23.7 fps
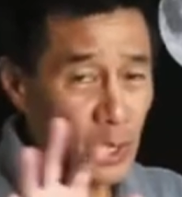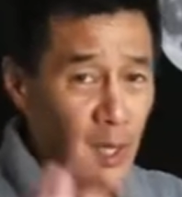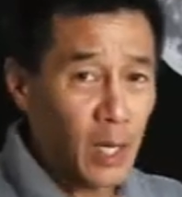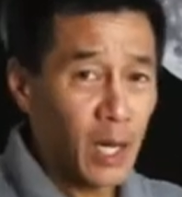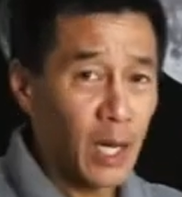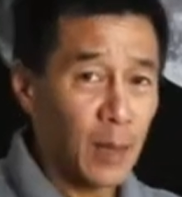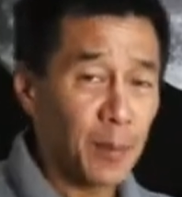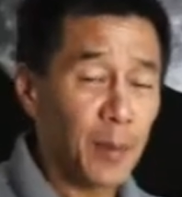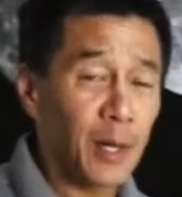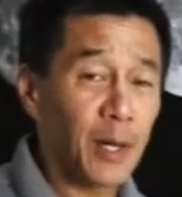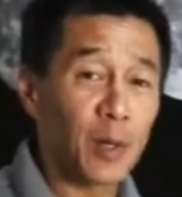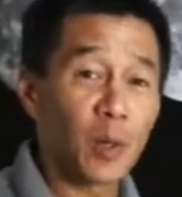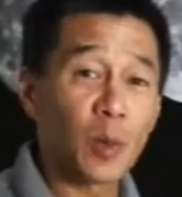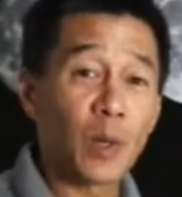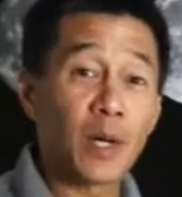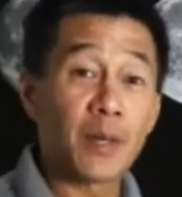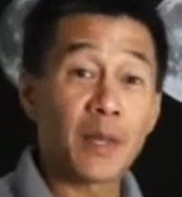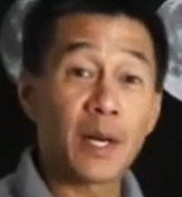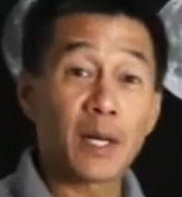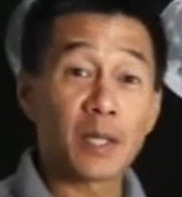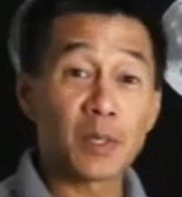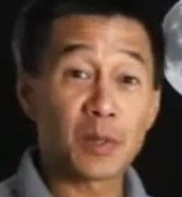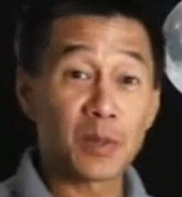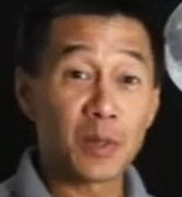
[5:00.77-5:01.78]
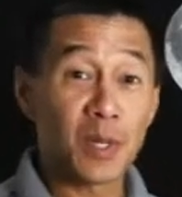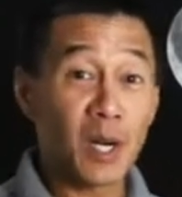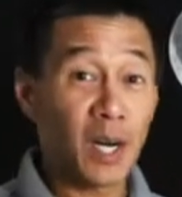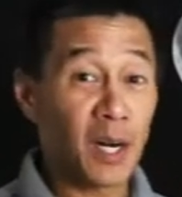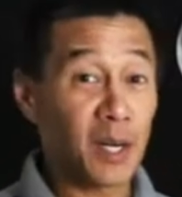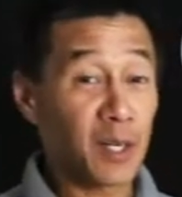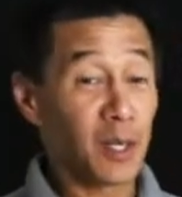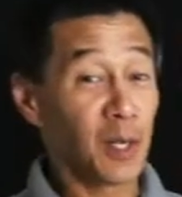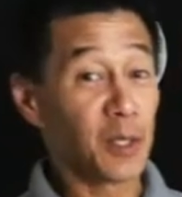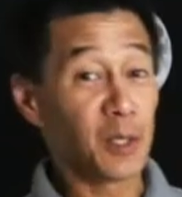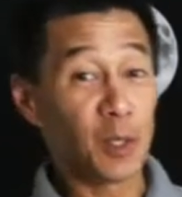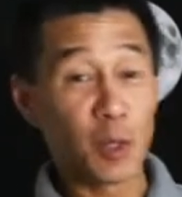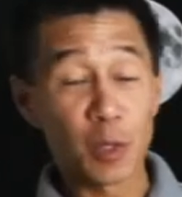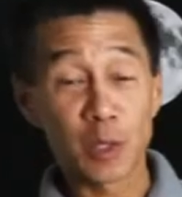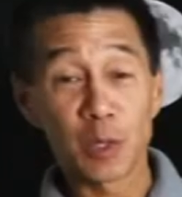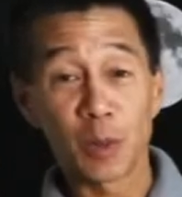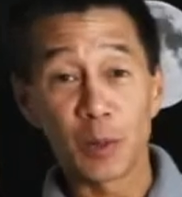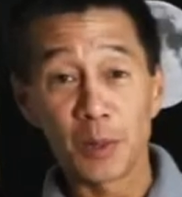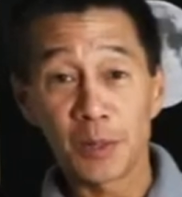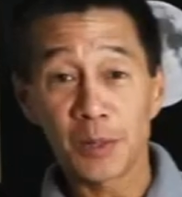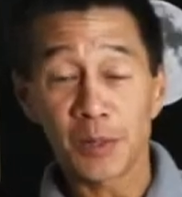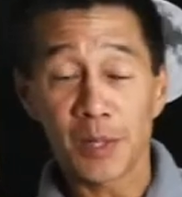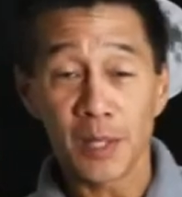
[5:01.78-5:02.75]
And by the way, that is not an
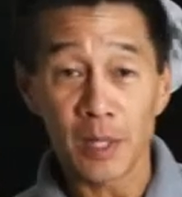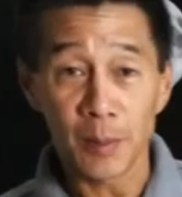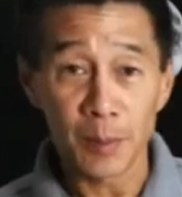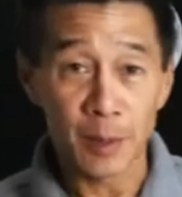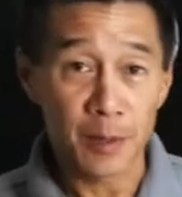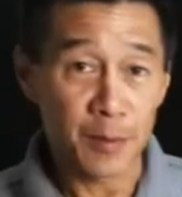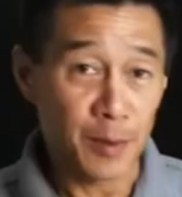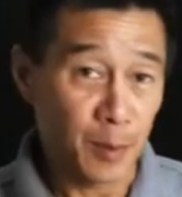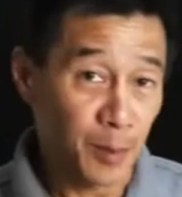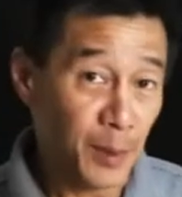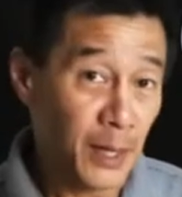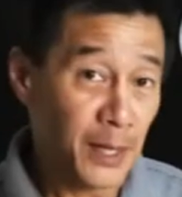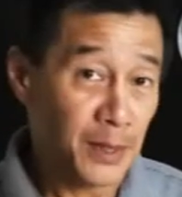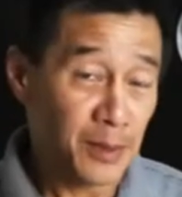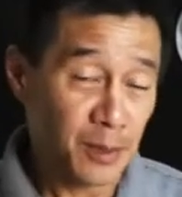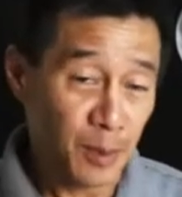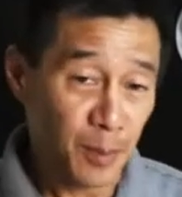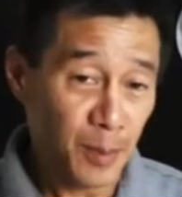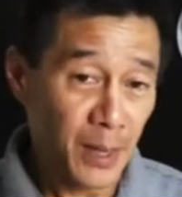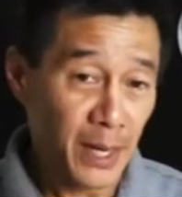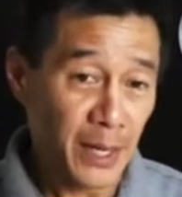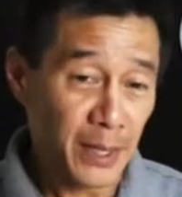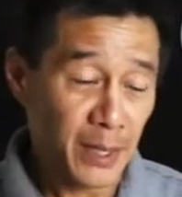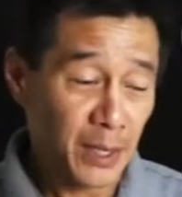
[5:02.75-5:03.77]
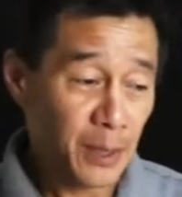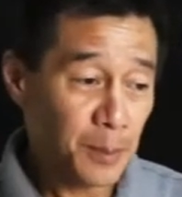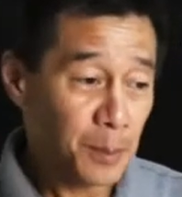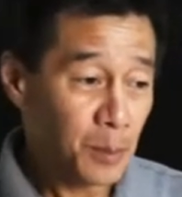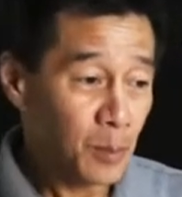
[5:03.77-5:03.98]
unusual statement for Mike to make.